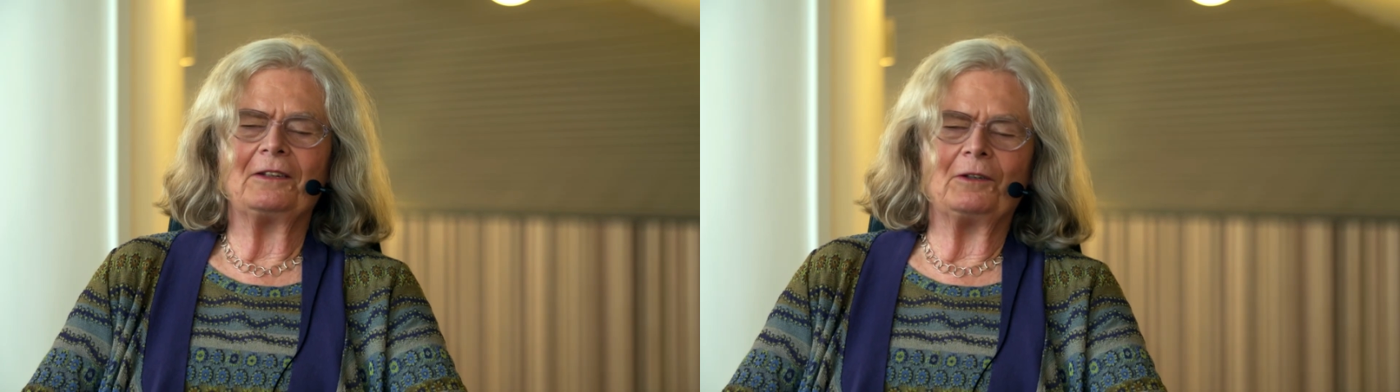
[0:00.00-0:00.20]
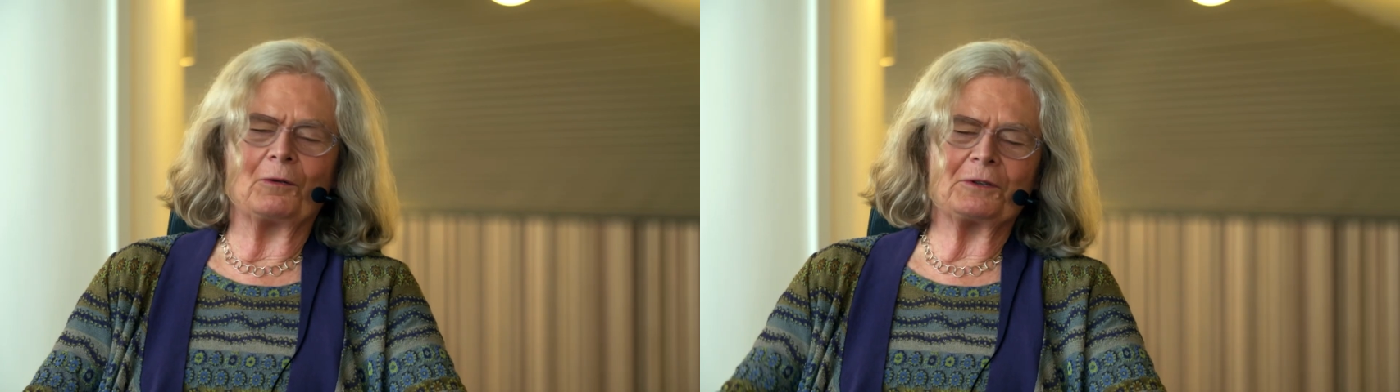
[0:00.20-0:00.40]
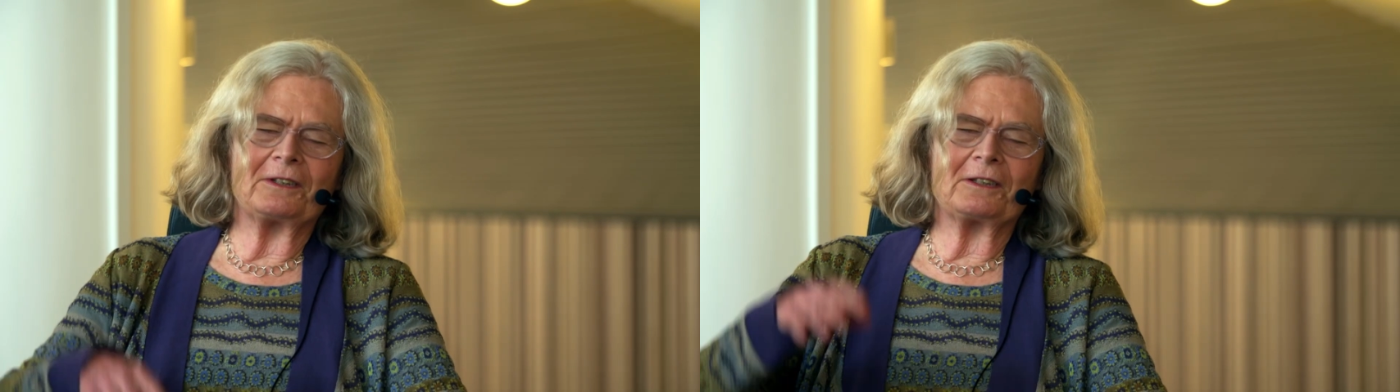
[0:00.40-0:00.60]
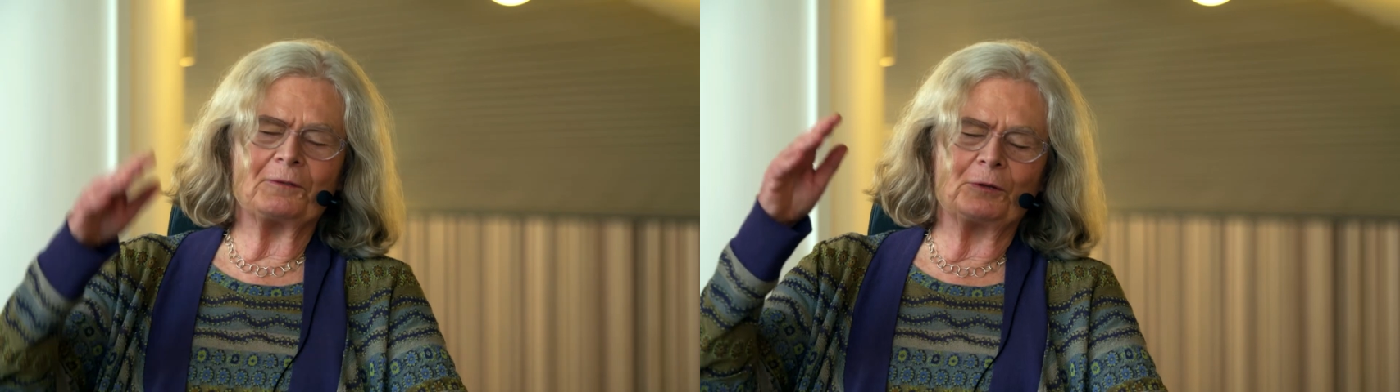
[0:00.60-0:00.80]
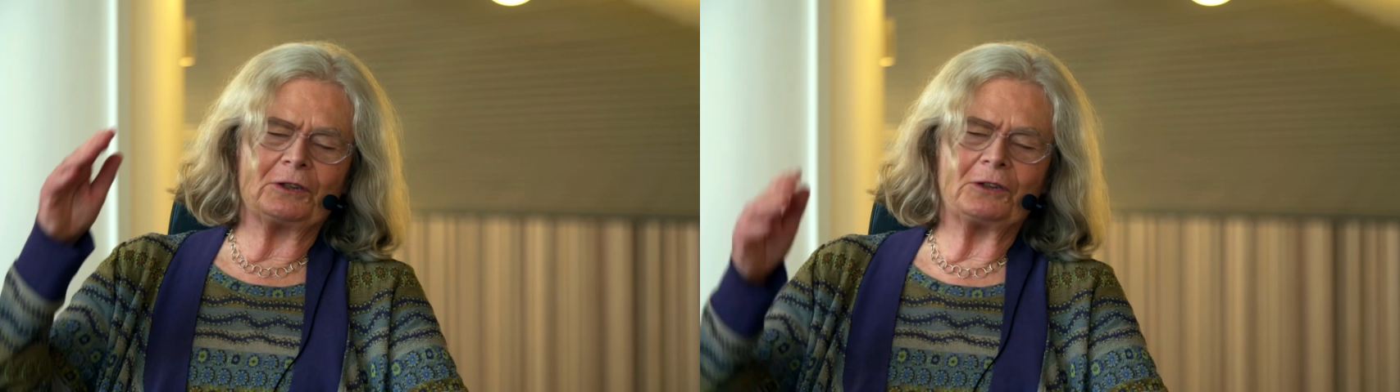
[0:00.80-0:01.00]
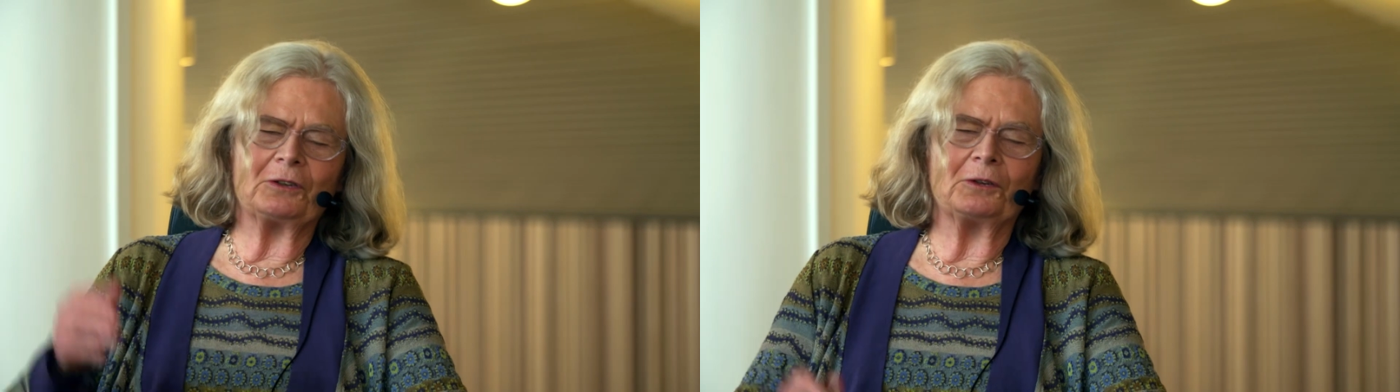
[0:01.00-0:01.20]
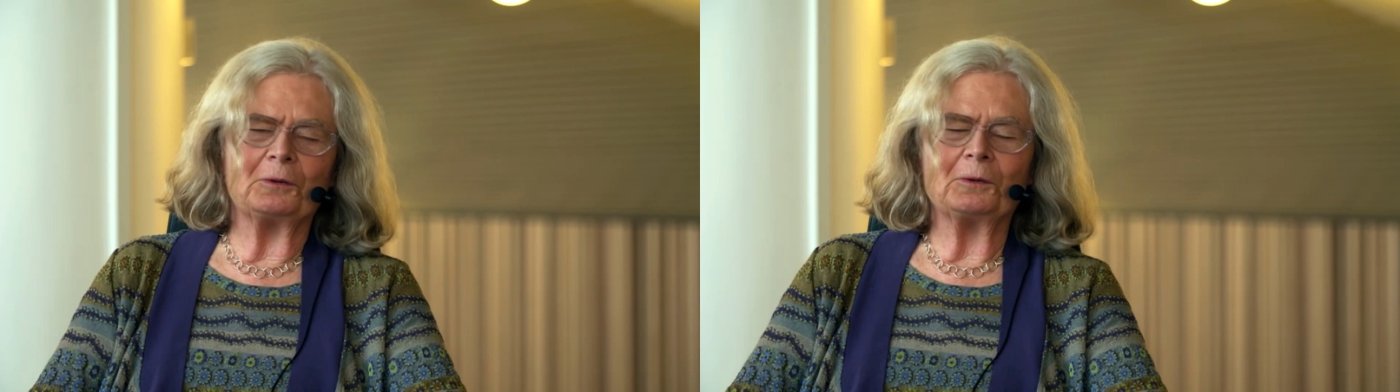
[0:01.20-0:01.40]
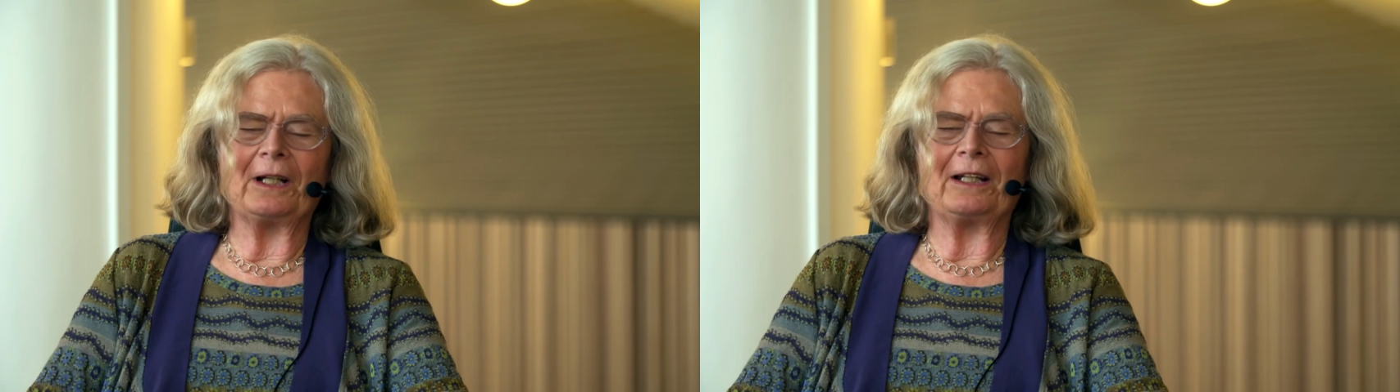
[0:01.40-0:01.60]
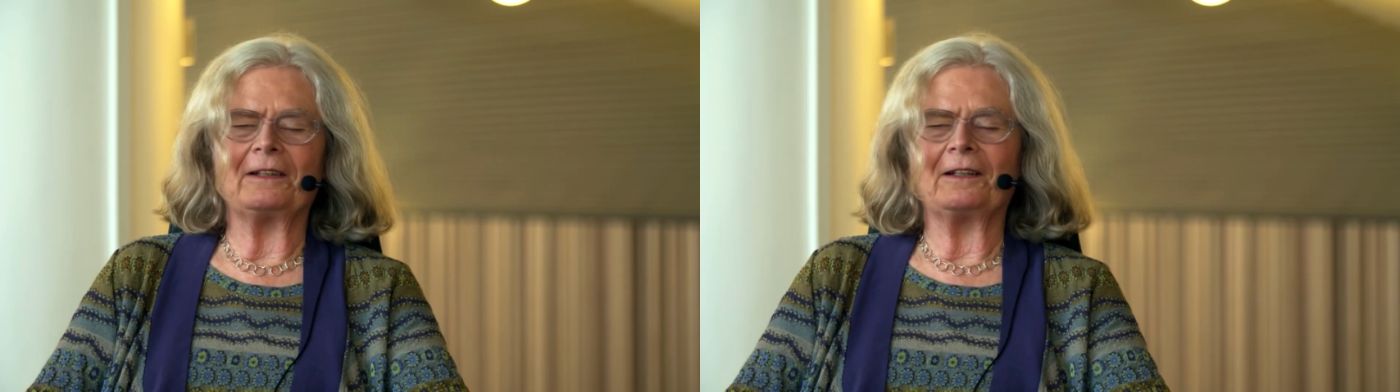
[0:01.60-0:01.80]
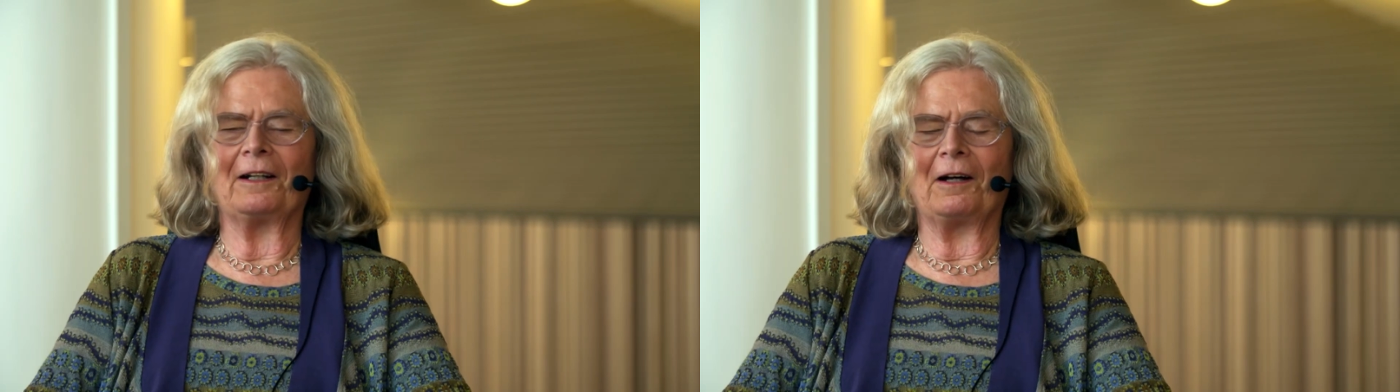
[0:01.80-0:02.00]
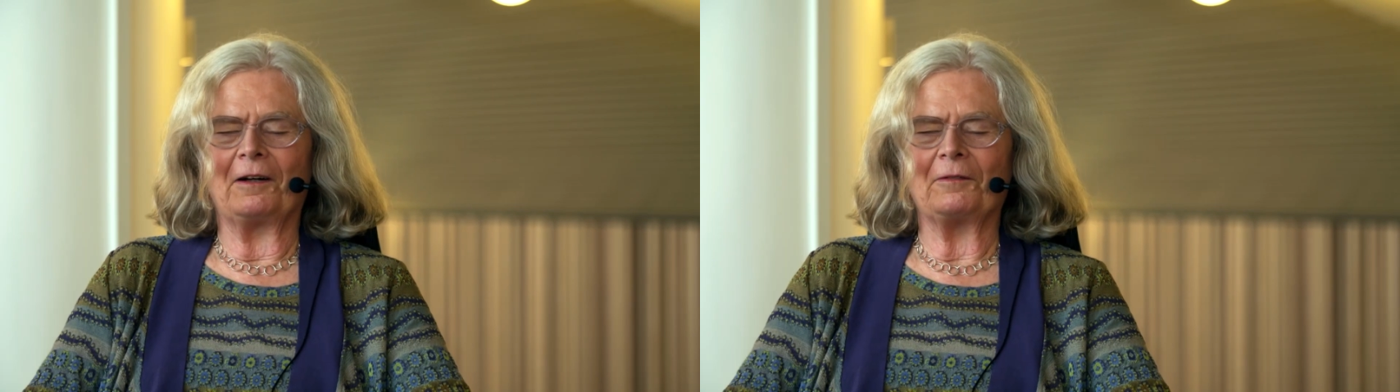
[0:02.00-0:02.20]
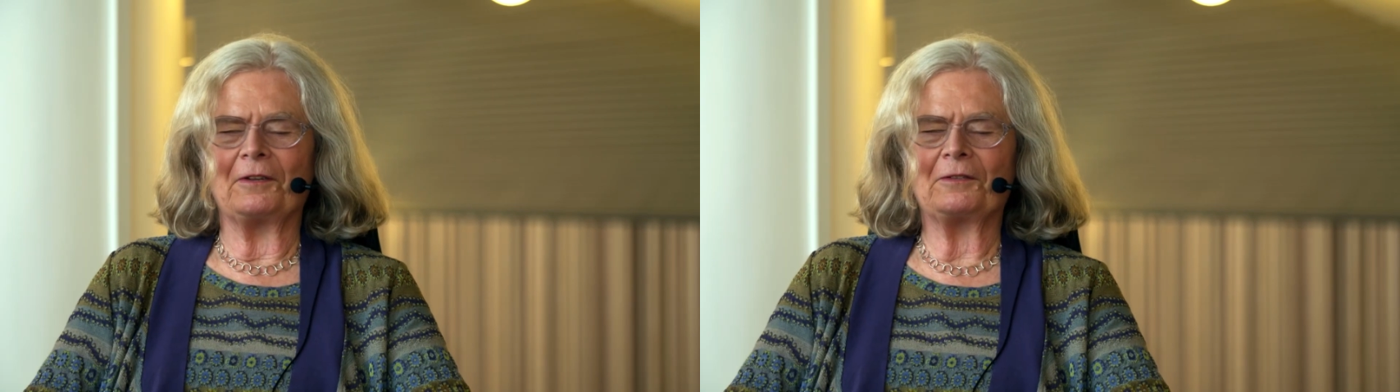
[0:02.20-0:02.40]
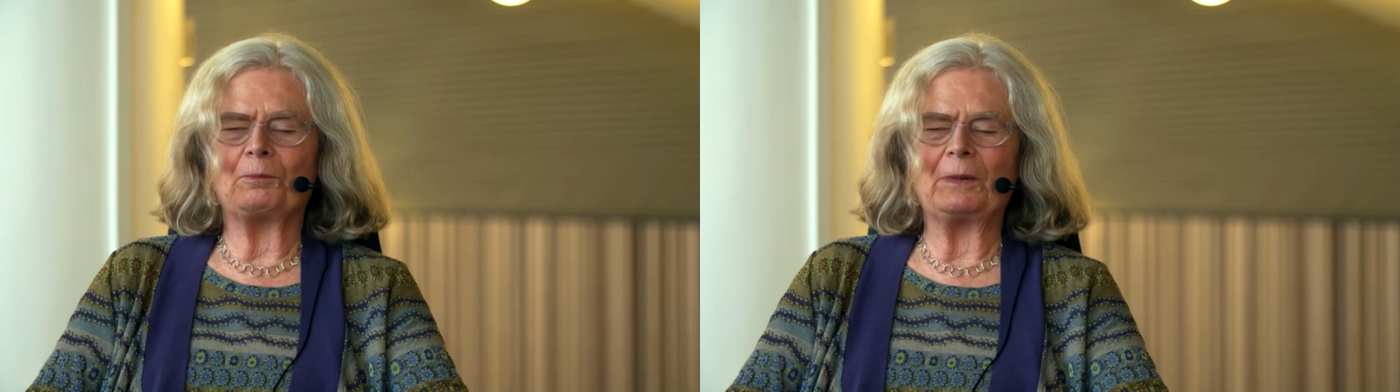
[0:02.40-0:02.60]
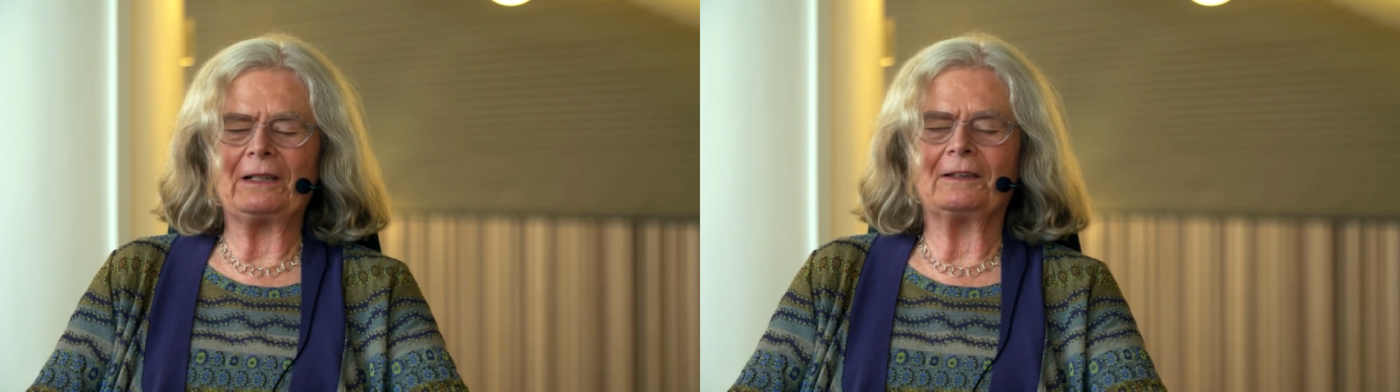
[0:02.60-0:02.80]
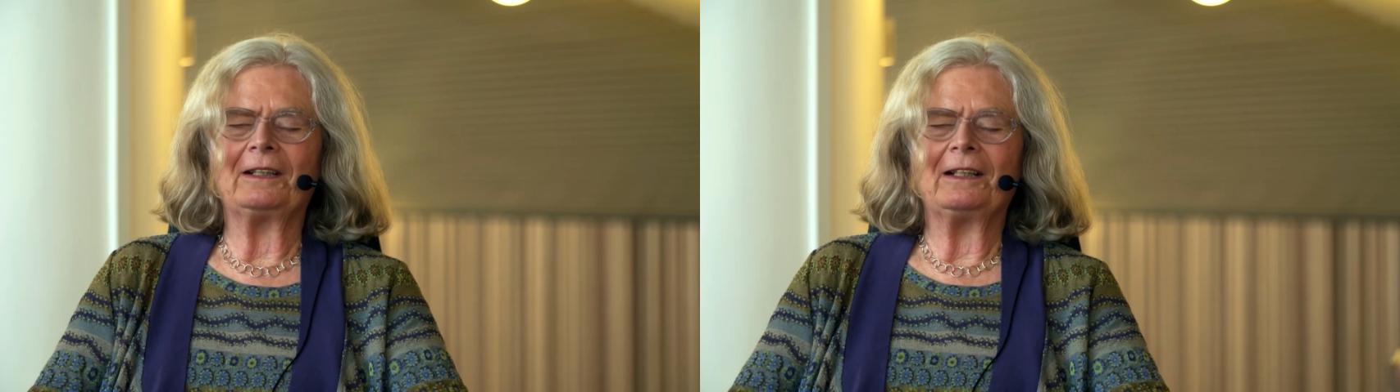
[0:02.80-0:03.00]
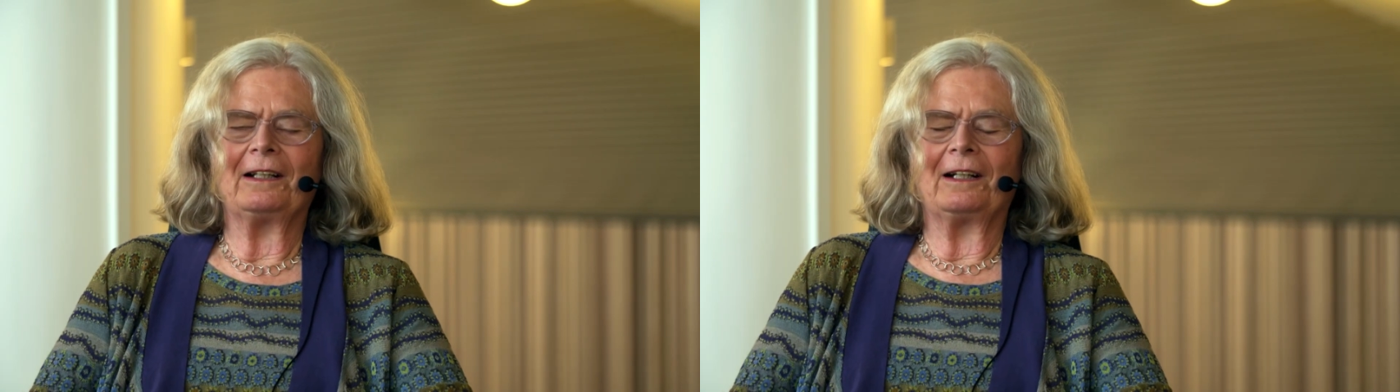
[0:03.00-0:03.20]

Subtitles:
you know, 6'2" and this big,